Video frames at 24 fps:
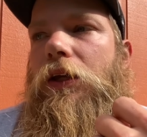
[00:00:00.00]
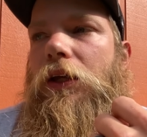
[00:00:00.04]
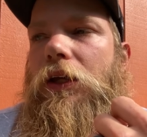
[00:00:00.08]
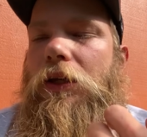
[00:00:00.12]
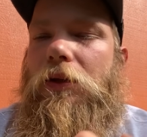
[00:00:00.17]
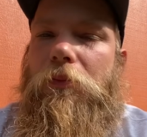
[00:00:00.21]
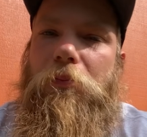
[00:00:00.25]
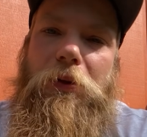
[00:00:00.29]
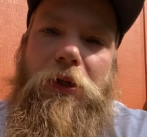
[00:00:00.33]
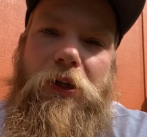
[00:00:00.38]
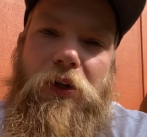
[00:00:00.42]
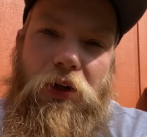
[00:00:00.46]

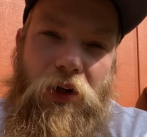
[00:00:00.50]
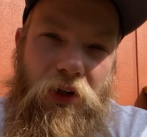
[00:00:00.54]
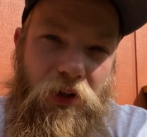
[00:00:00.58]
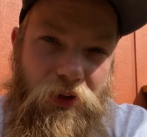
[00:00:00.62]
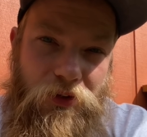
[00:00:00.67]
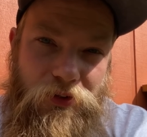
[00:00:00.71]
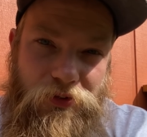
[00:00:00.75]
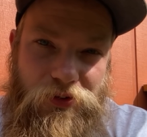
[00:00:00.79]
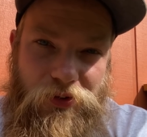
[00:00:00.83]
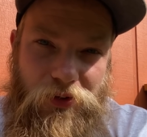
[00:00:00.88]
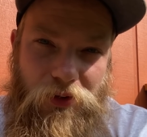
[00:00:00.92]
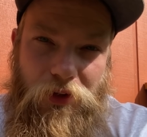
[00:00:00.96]
And
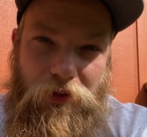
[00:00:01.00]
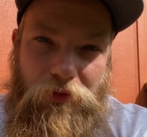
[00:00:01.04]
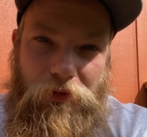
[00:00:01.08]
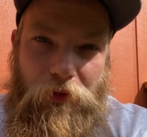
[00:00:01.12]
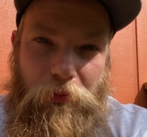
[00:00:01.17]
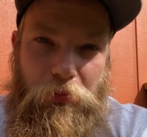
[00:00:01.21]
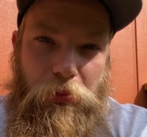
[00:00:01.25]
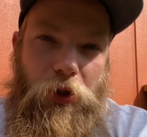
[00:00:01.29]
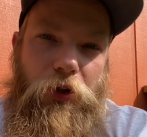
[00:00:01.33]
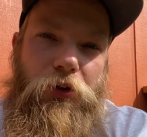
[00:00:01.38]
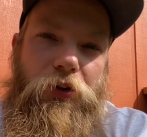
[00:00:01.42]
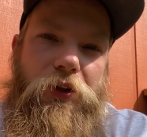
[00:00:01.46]
because of the
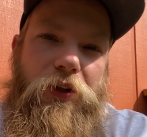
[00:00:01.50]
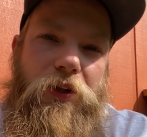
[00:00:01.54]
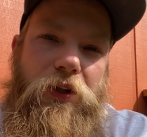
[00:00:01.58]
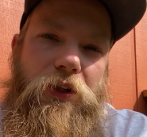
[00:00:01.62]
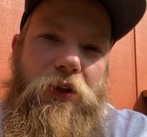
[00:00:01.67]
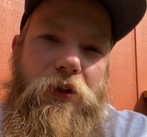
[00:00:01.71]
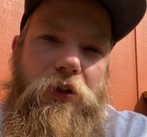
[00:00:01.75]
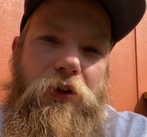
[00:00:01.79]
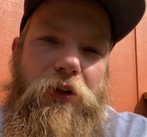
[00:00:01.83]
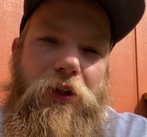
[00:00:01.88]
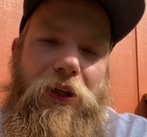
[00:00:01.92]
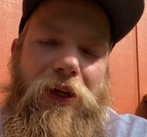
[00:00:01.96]
broken
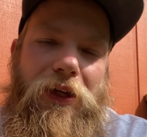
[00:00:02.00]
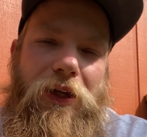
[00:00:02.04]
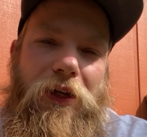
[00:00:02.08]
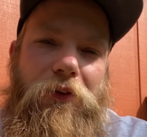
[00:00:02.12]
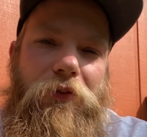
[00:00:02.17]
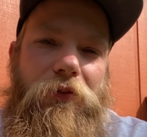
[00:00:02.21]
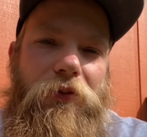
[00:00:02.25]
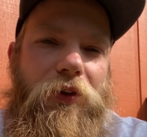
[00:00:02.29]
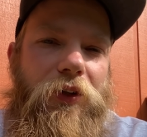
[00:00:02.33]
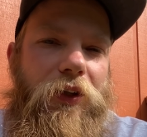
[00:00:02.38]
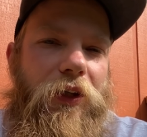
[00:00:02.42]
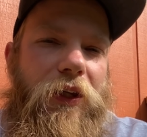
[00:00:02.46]
heel, I
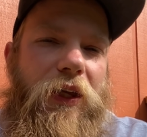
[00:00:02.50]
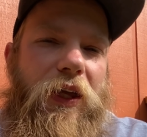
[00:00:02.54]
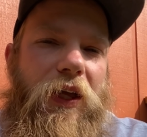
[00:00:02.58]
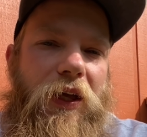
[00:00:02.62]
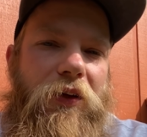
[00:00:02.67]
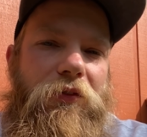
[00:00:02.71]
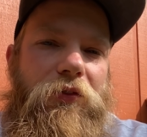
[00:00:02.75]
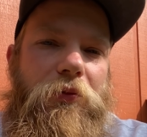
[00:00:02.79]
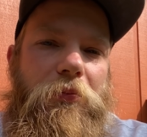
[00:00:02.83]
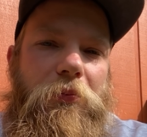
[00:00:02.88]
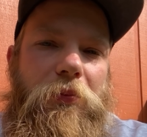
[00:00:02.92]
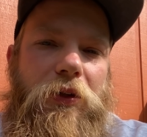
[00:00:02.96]
really
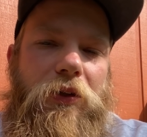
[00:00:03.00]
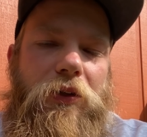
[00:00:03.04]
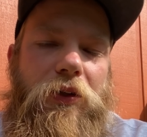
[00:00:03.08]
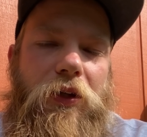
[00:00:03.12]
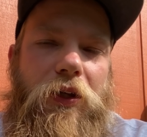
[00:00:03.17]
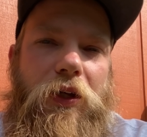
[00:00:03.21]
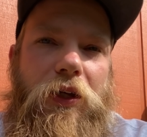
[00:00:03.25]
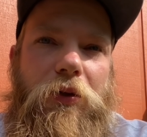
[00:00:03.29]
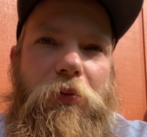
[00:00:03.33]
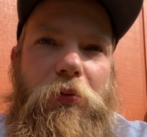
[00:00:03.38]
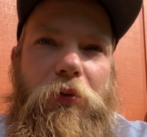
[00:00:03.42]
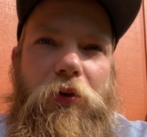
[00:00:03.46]
haven't been
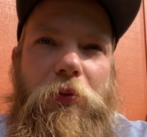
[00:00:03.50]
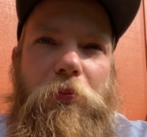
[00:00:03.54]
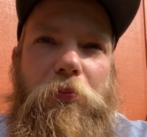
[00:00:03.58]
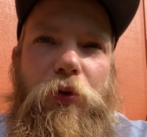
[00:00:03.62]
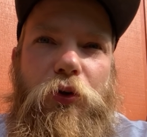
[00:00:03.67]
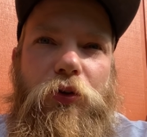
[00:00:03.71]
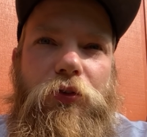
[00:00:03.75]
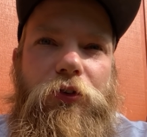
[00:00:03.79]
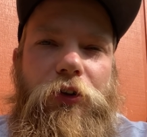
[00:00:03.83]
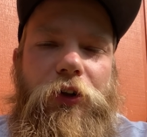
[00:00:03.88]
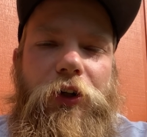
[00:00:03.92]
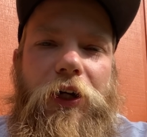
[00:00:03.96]
able to
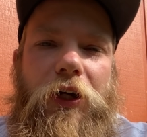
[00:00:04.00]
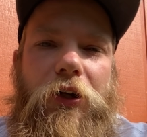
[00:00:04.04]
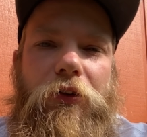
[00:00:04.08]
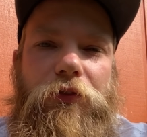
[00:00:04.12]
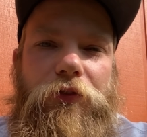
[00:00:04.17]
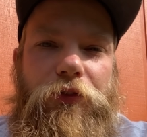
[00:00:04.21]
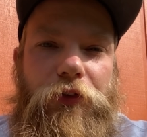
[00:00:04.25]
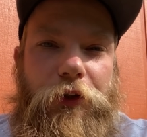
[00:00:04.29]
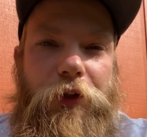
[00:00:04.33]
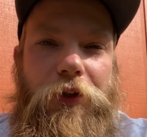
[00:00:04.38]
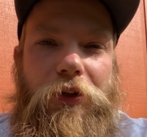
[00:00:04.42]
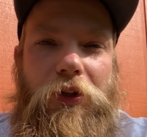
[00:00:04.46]
move around
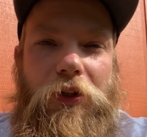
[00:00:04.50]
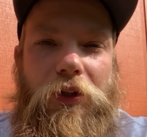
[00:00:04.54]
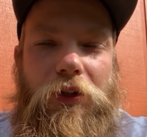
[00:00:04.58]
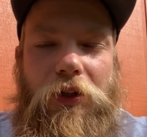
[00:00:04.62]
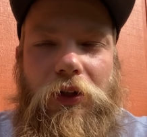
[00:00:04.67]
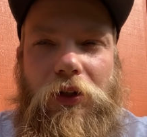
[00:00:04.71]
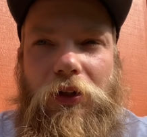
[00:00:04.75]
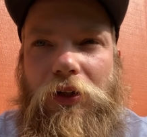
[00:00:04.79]
freely